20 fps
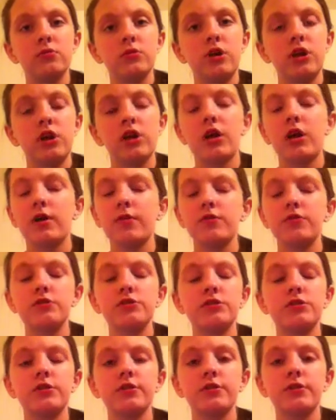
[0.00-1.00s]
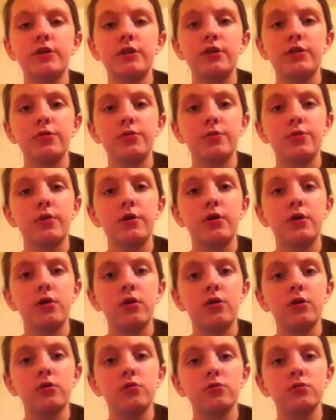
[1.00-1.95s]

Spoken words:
He obviously didn't think it through at all.